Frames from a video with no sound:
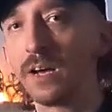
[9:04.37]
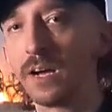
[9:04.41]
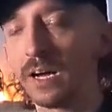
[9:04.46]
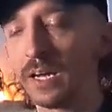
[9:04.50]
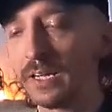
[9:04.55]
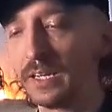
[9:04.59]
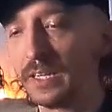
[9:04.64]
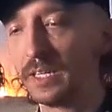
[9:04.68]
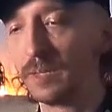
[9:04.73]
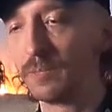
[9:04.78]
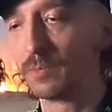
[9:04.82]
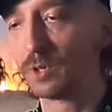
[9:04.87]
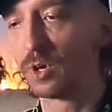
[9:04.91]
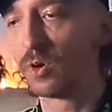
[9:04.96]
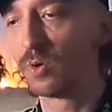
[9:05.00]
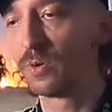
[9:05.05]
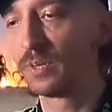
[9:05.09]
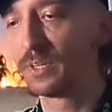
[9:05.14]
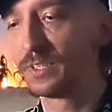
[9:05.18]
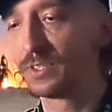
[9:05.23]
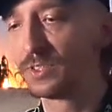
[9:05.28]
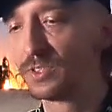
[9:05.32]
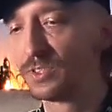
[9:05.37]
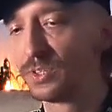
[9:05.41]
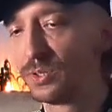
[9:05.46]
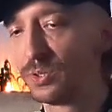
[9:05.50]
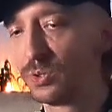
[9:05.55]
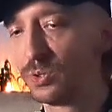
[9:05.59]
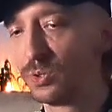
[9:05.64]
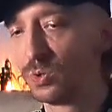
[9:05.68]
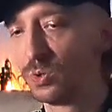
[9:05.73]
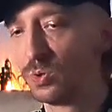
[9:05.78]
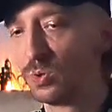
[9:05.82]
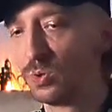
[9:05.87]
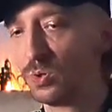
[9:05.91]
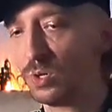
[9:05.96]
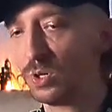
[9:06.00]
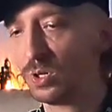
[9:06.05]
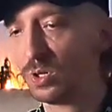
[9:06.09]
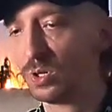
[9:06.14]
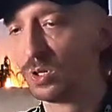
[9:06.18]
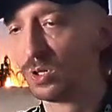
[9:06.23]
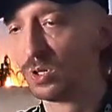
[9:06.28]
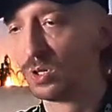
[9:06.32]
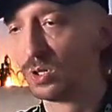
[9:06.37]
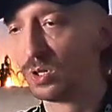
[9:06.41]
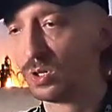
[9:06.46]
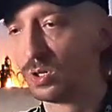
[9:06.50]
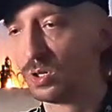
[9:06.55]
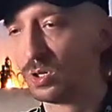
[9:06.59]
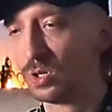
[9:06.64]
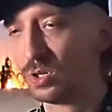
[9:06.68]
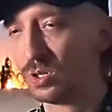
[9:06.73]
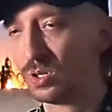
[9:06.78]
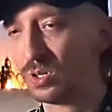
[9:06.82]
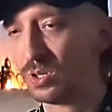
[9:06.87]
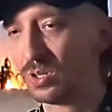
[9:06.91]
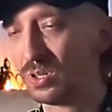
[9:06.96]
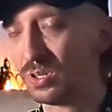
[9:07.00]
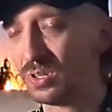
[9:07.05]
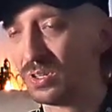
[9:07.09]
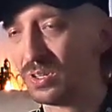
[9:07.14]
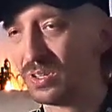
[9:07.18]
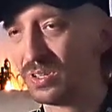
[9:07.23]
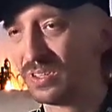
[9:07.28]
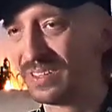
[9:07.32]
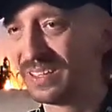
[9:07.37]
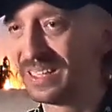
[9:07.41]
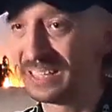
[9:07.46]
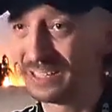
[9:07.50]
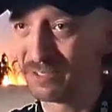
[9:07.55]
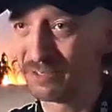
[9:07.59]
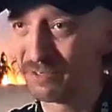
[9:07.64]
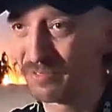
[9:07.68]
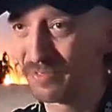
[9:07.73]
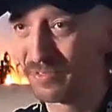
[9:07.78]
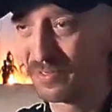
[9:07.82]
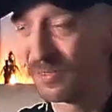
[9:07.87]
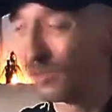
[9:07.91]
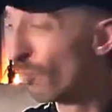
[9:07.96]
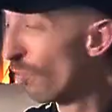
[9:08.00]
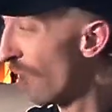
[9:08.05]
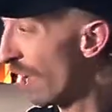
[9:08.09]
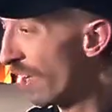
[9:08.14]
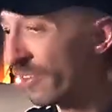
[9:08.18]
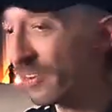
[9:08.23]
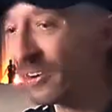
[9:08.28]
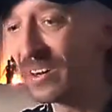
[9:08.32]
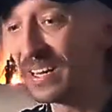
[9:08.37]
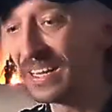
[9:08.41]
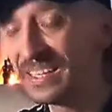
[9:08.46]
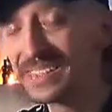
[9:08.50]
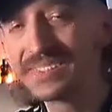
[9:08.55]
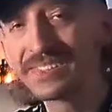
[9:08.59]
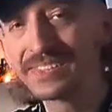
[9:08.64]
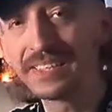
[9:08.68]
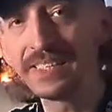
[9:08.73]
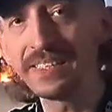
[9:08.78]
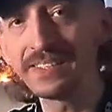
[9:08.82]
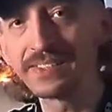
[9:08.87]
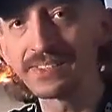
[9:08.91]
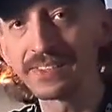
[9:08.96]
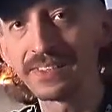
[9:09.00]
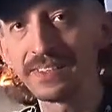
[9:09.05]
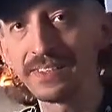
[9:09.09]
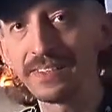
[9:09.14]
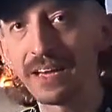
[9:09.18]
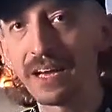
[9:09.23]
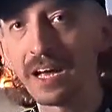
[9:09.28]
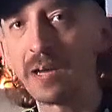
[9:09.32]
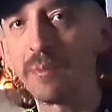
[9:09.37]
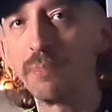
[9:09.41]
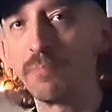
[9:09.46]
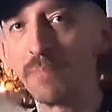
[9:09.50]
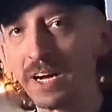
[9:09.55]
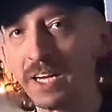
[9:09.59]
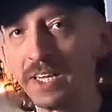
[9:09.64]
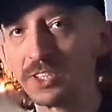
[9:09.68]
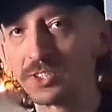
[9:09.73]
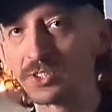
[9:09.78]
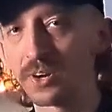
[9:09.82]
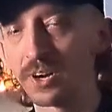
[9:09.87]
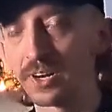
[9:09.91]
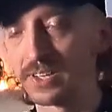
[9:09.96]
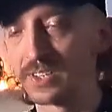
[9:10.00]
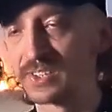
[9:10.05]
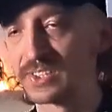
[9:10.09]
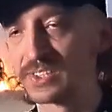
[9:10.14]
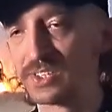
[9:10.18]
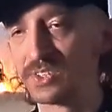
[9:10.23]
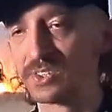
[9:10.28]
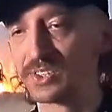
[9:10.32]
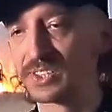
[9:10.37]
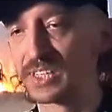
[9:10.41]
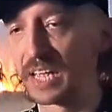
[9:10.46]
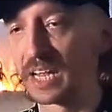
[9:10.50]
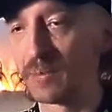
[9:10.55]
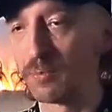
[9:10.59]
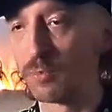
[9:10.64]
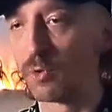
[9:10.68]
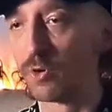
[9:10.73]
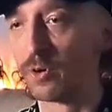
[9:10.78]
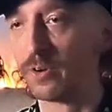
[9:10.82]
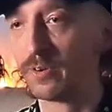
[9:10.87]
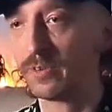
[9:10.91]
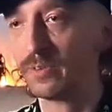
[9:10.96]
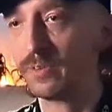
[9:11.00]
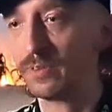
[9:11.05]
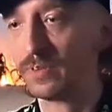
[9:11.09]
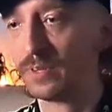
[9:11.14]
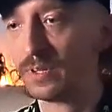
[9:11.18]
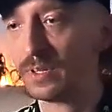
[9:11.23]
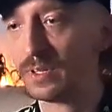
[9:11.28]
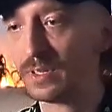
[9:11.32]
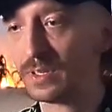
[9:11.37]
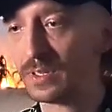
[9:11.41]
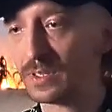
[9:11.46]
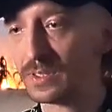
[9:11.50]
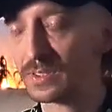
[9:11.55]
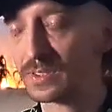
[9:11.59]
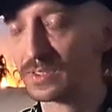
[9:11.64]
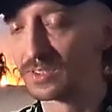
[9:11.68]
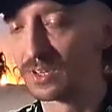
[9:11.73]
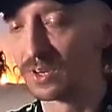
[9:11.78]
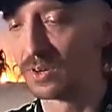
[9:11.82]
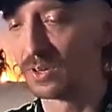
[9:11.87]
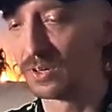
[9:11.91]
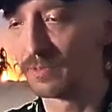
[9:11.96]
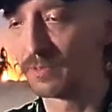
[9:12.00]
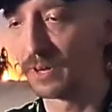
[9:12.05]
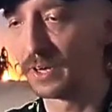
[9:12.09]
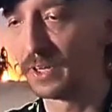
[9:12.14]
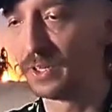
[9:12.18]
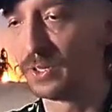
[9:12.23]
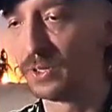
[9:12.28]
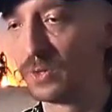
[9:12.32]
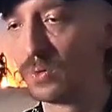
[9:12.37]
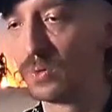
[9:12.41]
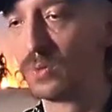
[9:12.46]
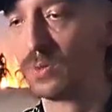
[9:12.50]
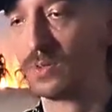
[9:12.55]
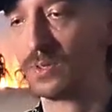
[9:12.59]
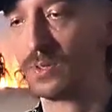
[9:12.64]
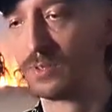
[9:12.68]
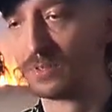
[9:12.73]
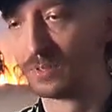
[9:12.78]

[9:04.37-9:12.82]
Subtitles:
I am going to... If the weather is decent, I might try to still skateboard. So if I do,